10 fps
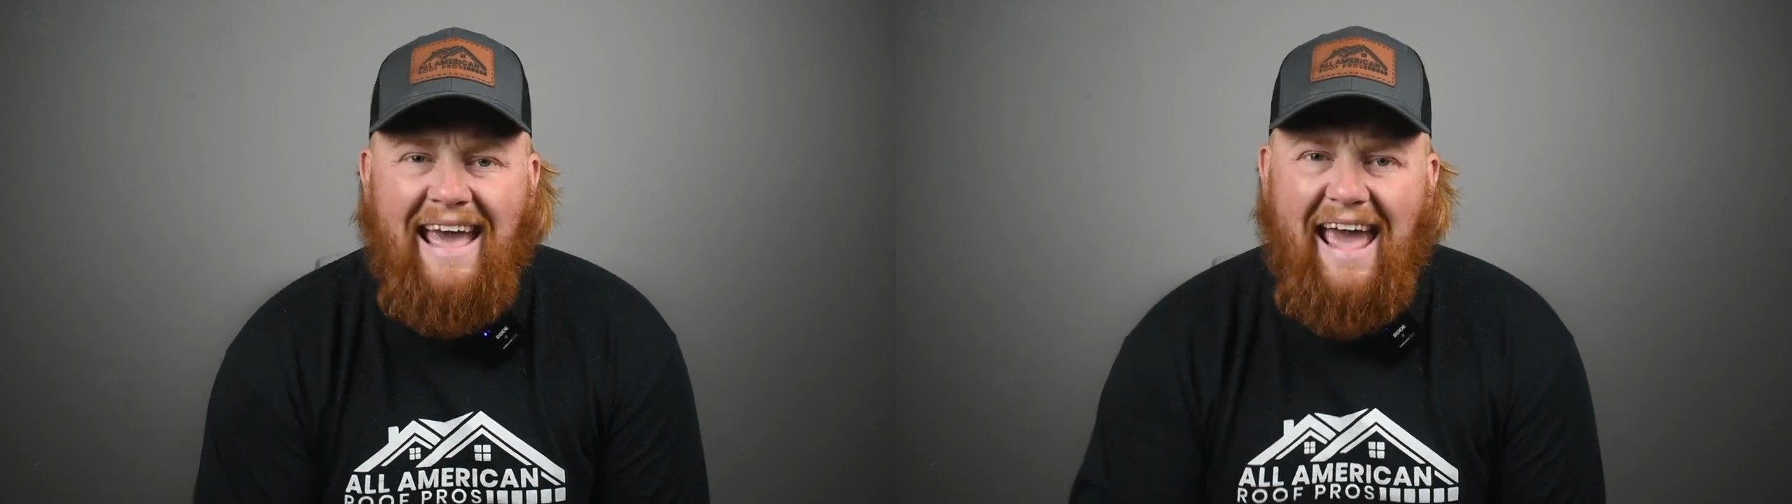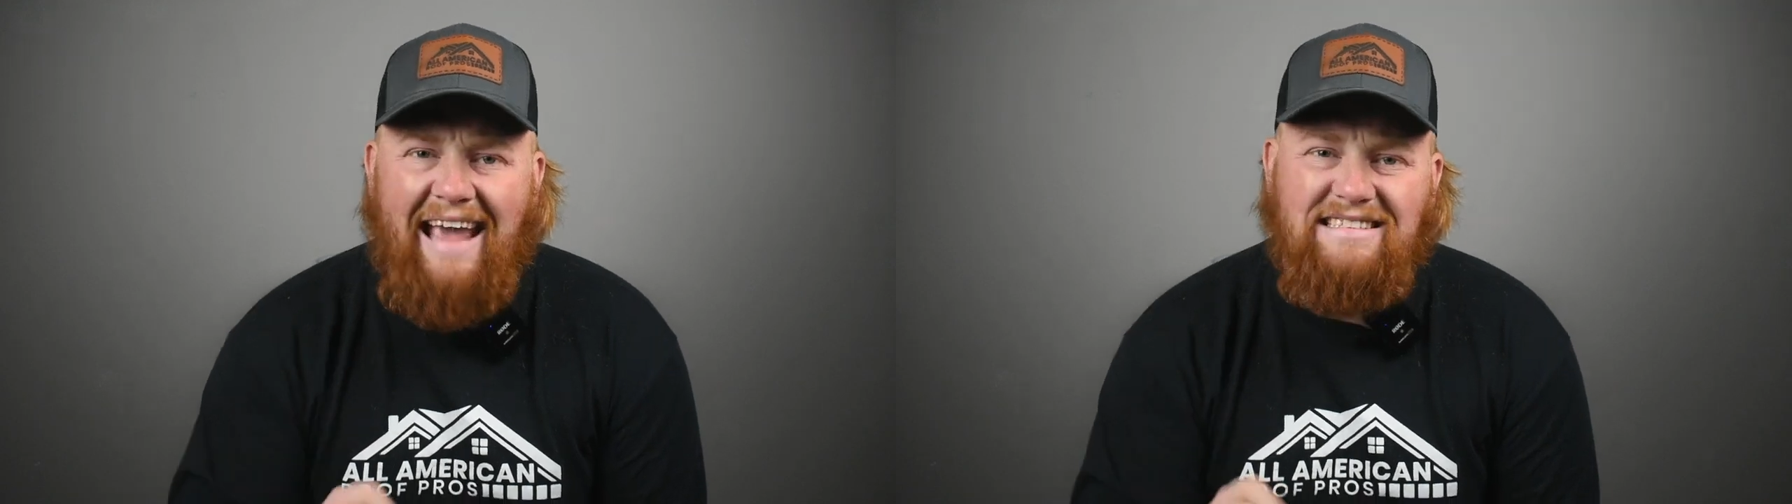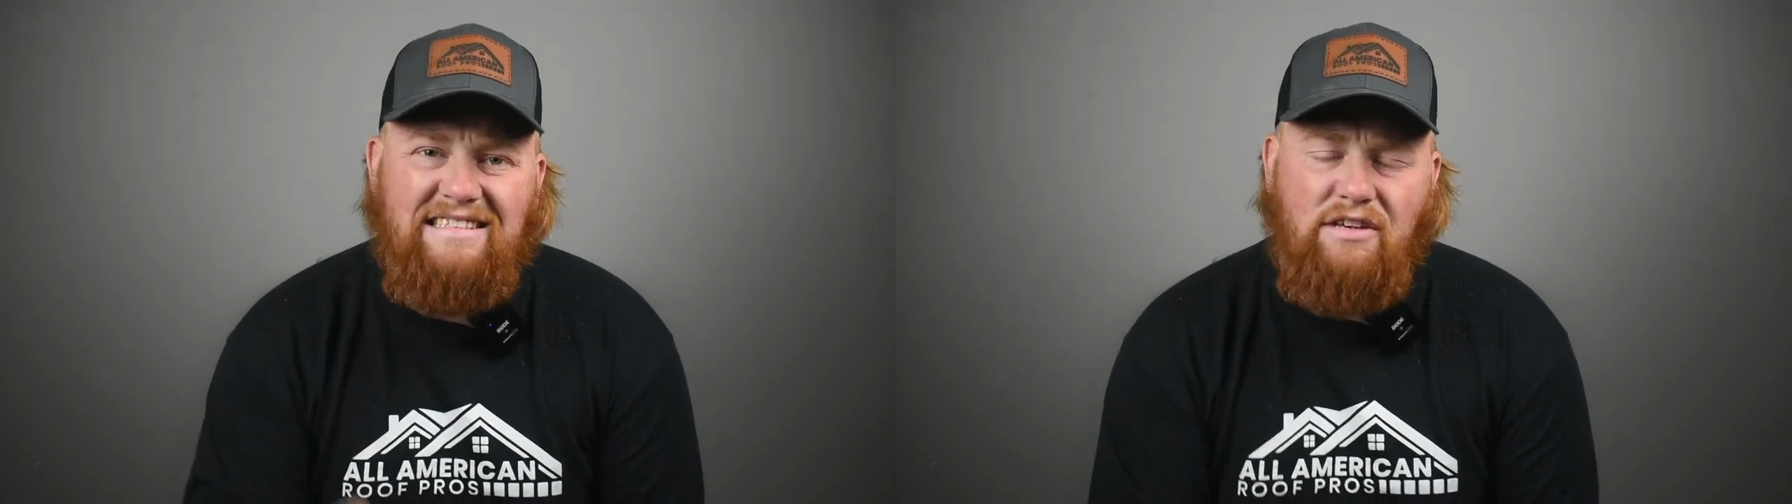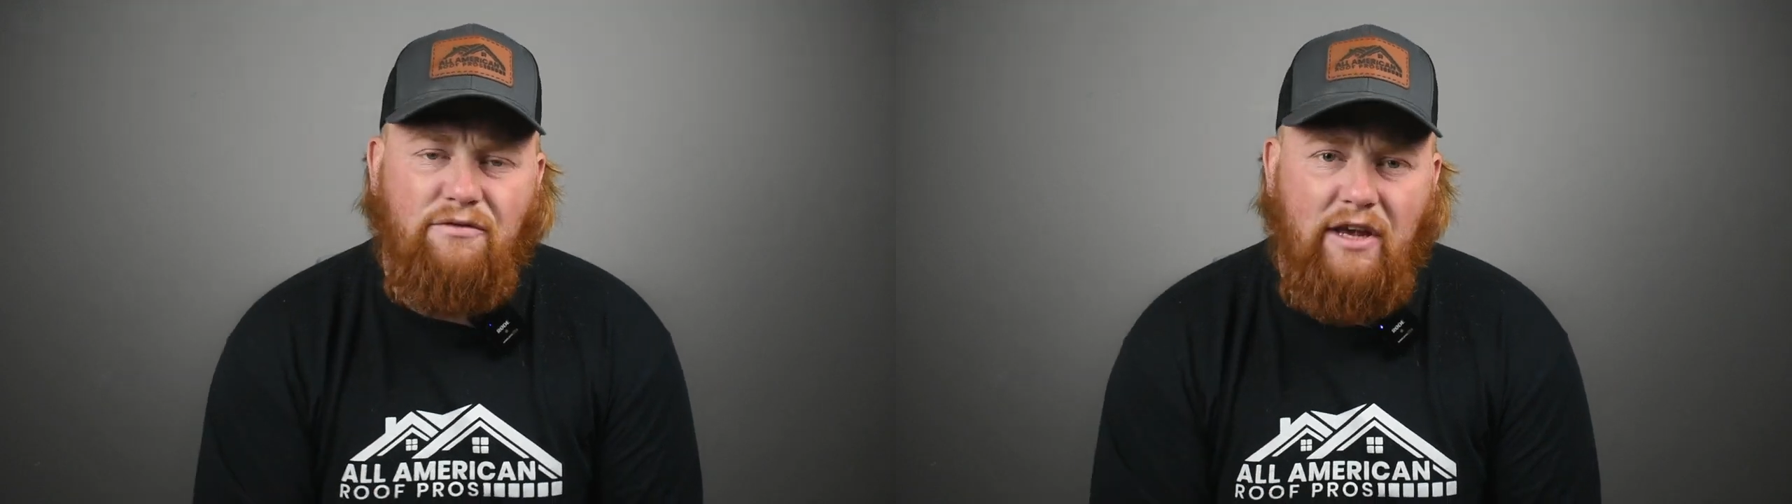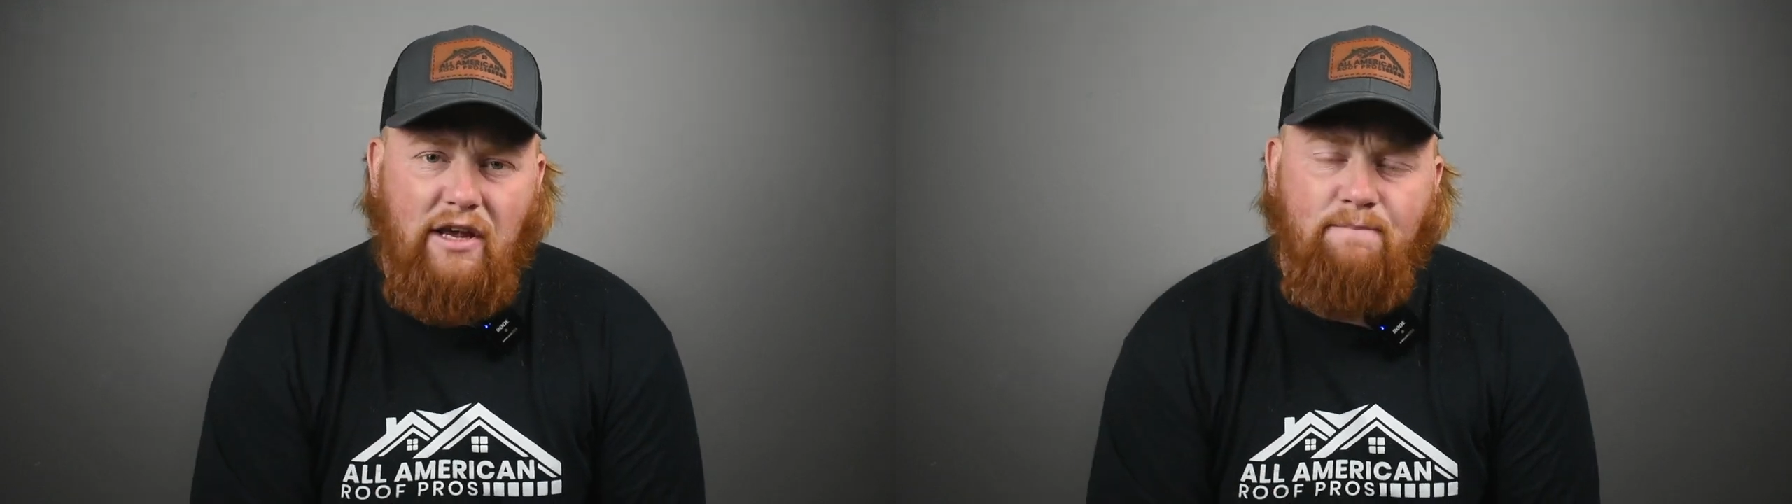
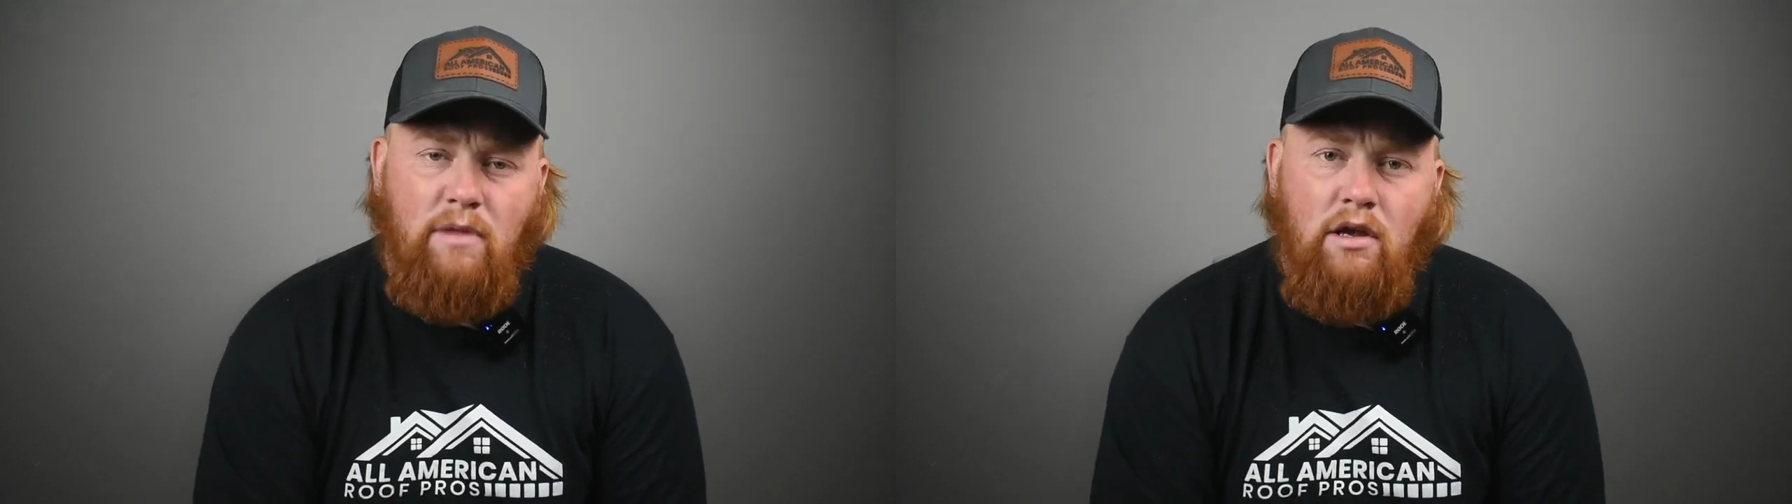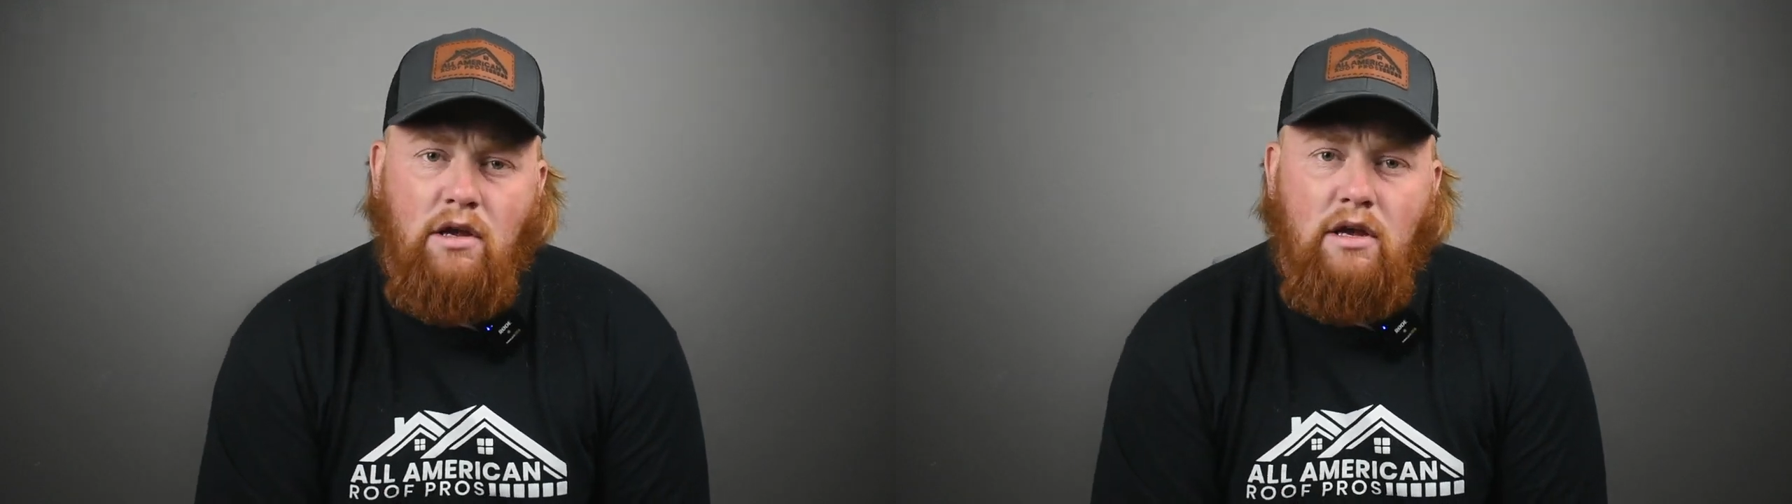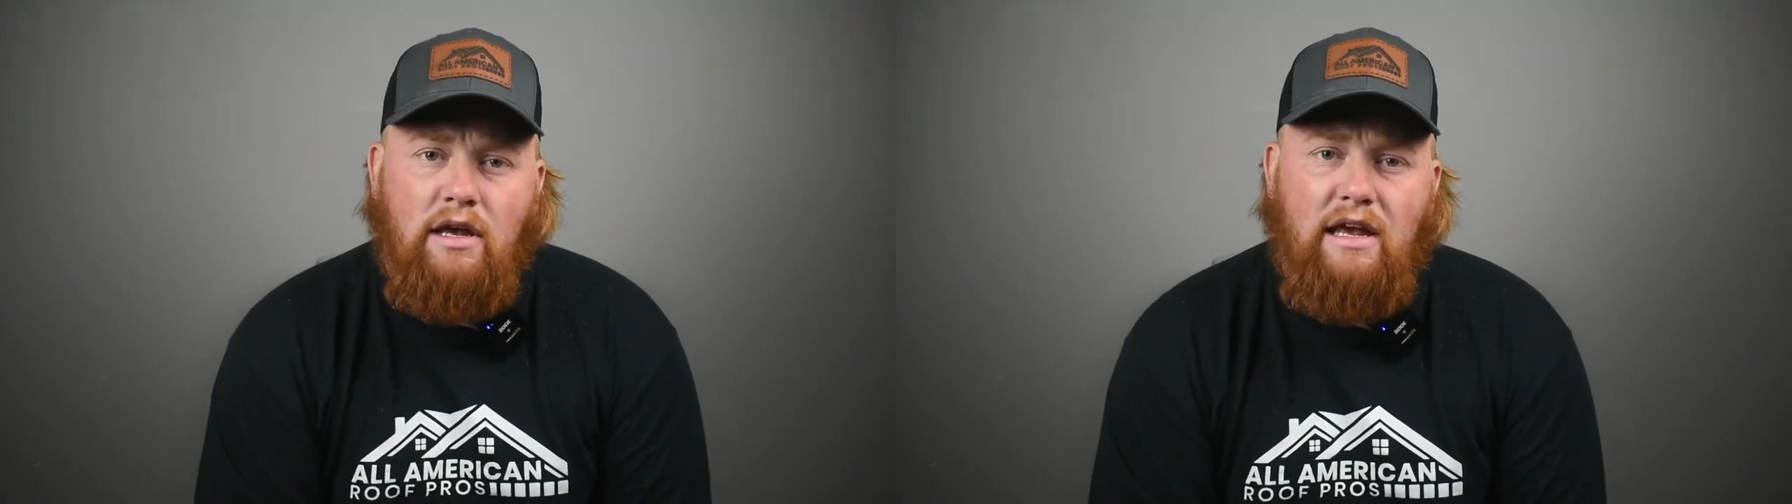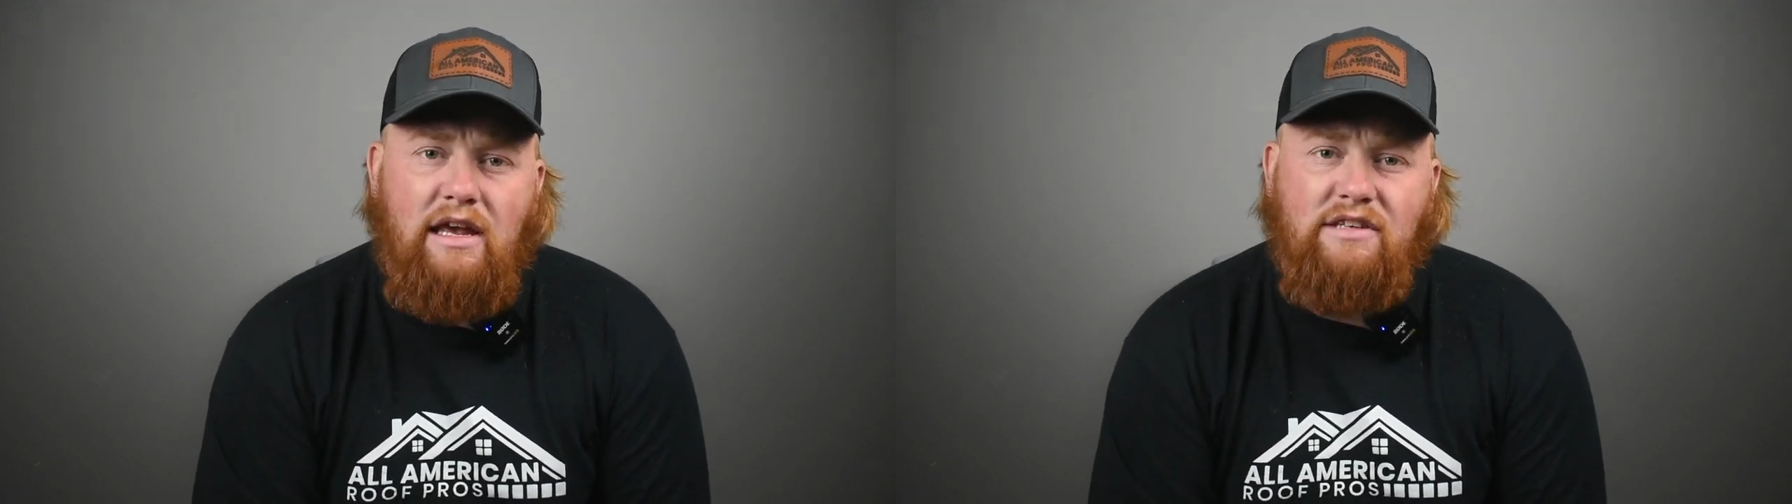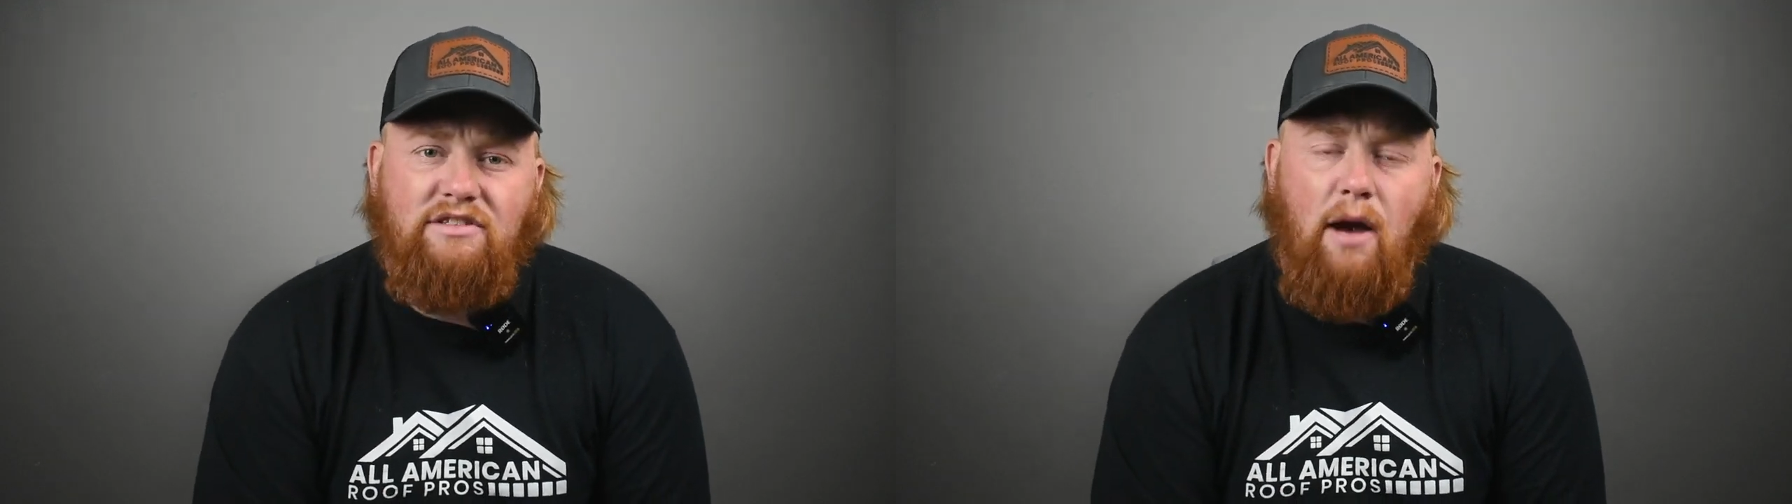ACV is